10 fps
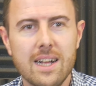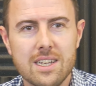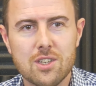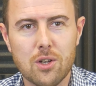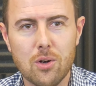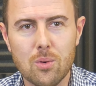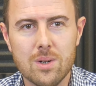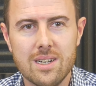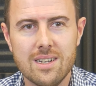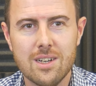So
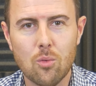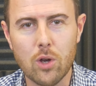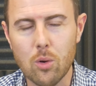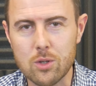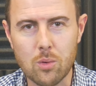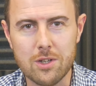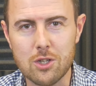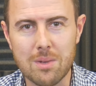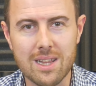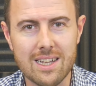we always want you to
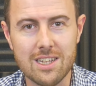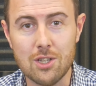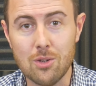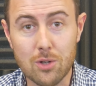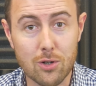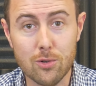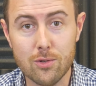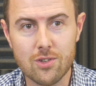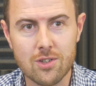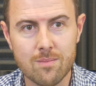be learning new
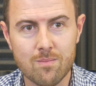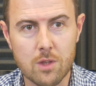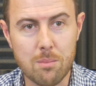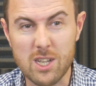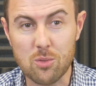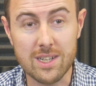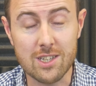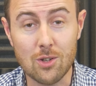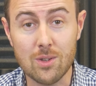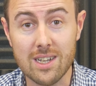chords. The best way to
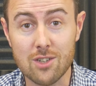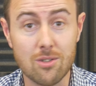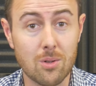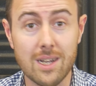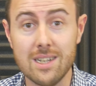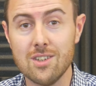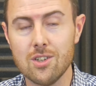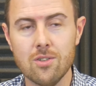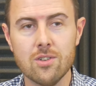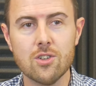do that is through learning
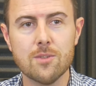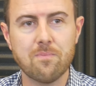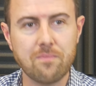songs.